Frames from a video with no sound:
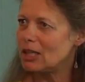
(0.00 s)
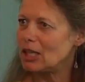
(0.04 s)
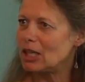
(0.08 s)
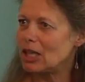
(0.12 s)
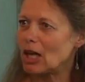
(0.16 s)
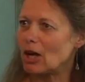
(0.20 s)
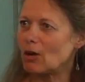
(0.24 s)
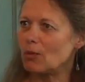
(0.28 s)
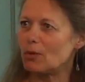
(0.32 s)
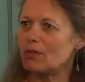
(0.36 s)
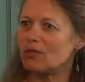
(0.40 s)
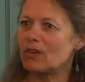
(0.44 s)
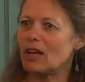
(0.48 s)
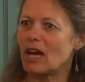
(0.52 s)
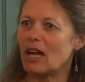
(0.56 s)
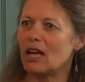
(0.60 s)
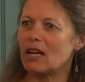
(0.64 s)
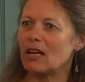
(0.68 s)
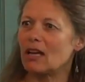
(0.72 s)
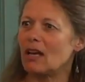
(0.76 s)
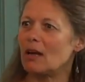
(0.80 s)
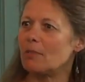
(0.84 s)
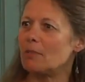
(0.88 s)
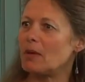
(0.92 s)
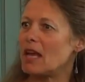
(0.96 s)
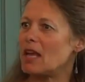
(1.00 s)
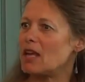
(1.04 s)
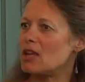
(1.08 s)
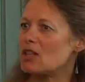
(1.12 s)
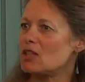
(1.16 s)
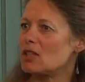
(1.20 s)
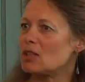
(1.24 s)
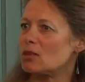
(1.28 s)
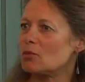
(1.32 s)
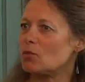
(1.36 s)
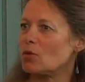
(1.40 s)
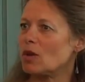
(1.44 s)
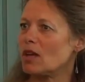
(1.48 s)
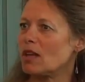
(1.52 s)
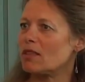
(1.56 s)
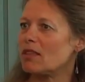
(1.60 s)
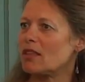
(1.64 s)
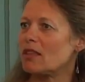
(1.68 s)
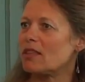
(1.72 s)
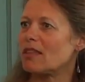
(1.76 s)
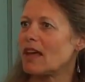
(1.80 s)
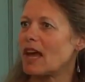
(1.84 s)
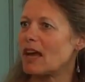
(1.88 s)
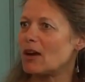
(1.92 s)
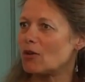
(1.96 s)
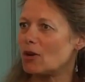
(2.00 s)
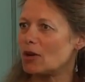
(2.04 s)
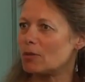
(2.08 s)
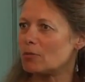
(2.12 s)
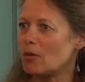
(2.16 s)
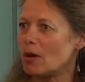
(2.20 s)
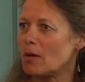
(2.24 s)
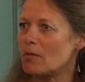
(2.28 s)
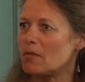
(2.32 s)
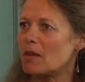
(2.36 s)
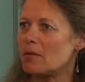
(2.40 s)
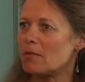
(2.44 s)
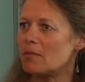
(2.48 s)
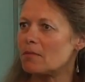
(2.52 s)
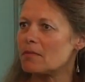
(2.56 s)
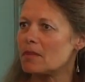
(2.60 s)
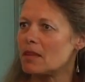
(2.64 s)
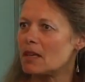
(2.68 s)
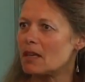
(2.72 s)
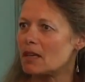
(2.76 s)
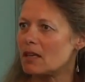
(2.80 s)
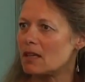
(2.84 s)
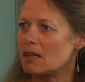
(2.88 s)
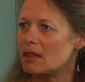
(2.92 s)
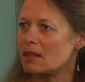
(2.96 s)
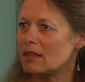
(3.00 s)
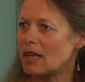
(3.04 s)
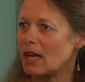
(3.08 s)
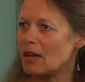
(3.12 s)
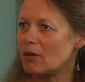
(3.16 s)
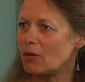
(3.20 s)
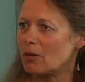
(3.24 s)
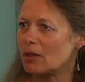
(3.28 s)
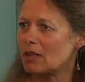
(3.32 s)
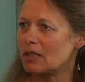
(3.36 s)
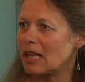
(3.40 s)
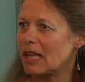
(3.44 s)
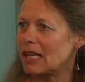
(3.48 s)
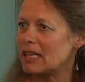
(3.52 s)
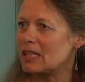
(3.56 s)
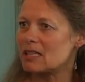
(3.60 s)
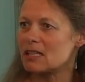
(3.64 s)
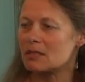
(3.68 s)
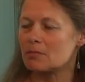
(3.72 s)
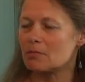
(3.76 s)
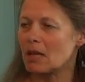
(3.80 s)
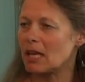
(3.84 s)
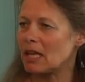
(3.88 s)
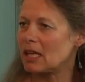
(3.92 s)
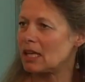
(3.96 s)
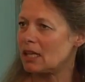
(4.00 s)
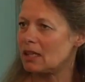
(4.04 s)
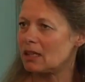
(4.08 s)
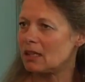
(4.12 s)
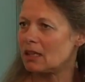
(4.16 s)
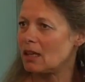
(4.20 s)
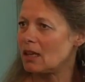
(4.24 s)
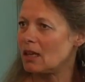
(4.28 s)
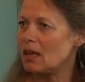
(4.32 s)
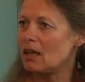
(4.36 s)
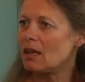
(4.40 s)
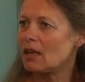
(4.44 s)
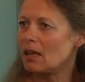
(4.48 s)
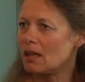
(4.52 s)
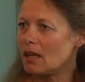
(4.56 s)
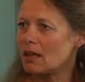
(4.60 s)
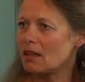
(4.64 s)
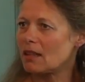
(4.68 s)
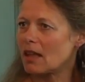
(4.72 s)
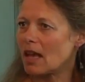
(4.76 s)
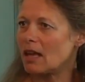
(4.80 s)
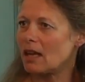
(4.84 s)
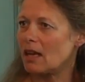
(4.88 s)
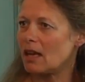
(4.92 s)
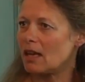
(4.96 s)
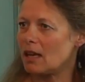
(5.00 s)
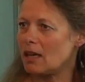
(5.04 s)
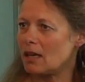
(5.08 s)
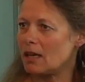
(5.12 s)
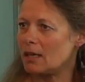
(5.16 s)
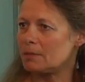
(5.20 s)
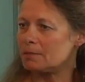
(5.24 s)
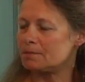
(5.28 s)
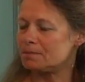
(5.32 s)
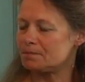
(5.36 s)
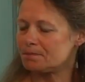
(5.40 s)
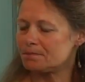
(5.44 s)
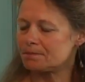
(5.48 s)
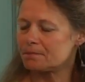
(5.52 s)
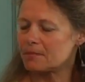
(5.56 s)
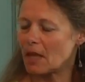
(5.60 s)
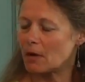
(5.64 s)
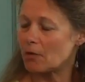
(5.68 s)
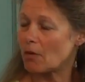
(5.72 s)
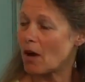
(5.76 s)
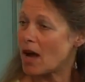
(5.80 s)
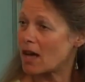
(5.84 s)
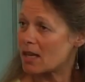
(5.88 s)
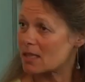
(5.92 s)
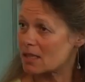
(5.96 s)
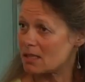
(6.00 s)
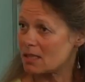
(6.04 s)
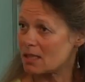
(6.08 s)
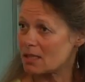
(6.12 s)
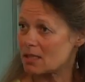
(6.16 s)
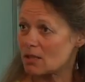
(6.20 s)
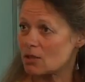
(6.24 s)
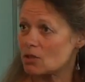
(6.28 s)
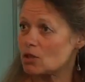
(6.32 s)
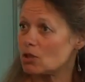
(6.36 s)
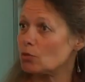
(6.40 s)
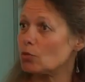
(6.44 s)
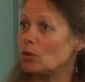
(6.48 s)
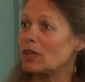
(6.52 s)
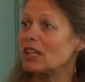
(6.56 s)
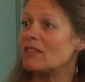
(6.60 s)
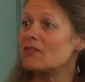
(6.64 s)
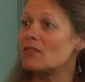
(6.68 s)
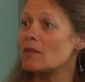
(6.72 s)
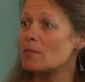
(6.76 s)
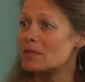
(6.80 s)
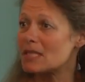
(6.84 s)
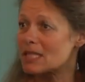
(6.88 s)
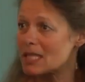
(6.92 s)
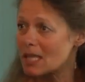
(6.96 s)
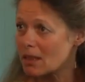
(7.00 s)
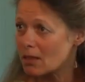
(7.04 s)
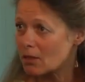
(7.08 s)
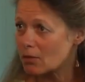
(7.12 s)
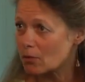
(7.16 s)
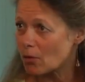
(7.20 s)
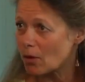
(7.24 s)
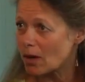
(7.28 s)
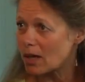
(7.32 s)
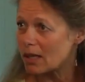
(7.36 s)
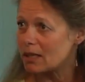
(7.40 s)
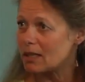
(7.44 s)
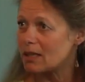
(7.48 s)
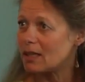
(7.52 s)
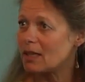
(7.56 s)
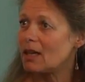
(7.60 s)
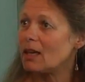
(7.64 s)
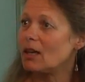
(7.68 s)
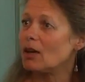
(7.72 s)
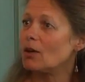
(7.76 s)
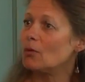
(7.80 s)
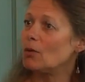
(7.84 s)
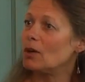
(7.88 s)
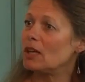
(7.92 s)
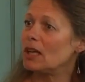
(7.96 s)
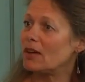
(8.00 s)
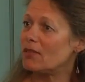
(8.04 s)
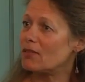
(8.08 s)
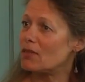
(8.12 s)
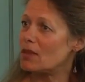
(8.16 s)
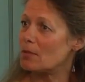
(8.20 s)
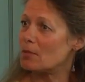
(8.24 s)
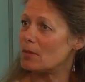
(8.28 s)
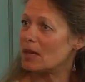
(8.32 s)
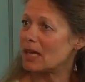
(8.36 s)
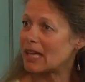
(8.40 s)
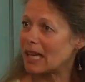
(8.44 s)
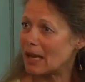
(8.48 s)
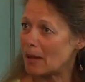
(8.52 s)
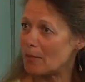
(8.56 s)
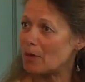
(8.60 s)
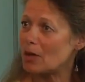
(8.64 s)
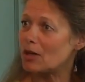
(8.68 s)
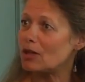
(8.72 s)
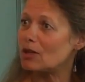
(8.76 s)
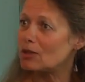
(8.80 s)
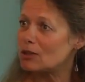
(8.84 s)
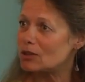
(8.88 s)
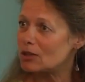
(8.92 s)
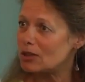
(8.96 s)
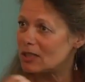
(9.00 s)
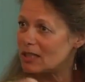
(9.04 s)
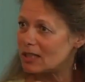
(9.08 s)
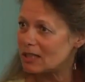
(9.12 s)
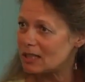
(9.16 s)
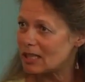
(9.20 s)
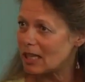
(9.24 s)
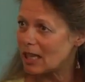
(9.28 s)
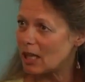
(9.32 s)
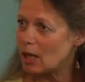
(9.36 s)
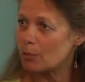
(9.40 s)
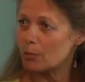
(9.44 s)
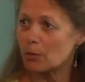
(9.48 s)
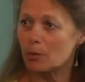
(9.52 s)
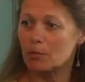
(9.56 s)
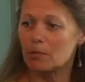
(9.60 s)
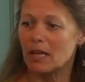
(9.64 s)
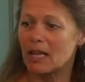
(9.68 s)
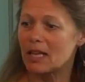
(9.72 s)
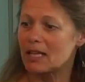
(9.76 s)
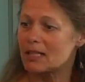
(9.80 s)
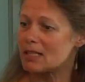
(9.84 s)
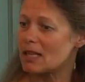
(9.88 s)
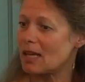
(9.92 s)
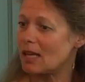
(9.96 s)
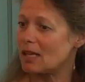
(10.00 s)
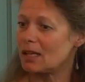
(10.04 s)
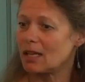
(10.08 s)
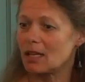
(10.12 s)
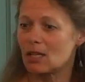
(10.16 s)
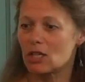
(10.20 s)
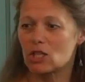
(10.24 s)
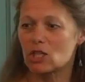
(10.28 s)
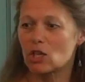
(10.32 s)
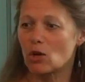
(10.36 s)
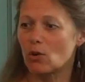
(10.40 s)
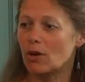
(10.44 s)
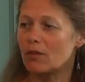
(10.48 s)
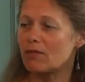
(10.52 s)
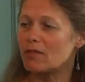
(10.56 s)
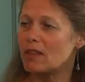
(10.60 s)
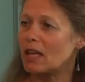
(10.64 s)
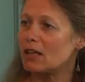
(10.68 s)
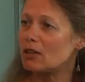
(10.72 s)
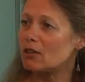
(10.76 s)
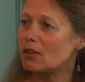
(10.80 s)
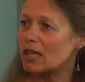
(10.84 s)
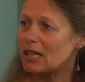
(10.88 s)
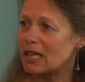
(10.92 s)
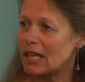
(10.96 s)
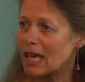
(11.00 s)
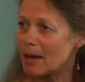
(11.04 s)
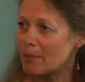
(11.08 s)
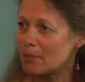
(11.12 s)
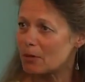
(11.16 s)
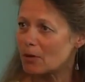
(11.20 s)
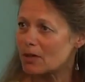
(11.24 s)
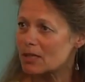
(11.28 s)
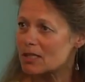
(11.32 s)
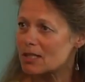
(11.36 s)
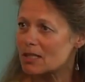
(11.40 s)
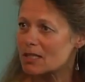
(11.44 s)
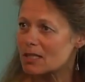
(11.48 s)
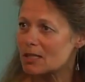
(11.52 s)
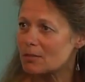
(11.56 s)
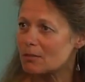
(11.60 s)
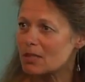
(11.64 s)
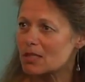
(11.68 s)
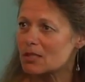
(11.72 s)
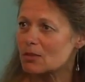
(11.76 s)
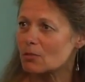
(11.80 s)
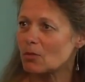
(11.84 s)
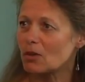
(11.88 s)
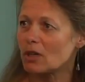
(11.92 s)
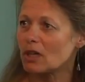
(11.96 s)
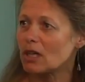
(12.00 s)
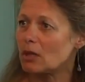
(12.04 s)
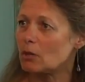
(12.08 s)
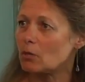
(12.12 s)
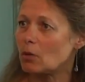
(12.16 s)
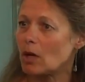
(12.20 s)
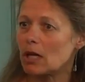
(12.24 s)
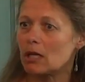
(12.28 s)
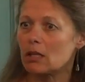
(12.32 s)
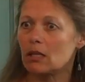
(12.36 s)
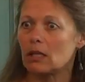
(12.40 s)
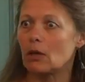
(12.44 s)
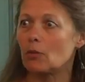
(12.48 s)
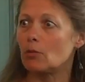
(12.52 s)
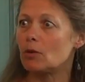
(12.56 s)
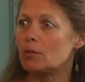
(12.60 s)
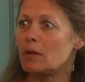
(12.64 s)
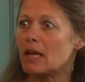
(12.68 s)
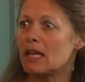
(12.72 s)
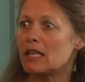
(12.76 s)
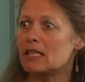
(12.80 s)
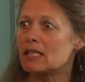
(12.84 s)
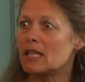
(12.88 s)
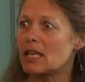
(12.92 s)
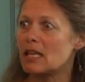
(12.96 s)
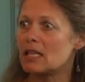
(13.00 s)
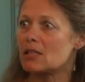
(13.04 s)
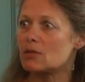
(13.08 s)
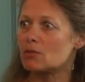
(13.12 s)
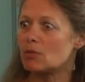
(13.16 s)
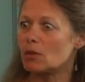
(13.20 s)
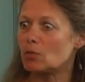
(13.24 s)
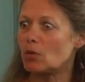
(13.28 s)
You know, we've got a patient with a thyroid problem. The, the thyroid gland isn't making thi- um, thyroxin as it should. We give them synthroid. We give them a chemical to, to help replace it. So if the endocannabinoid system isn't working well, it would make sense.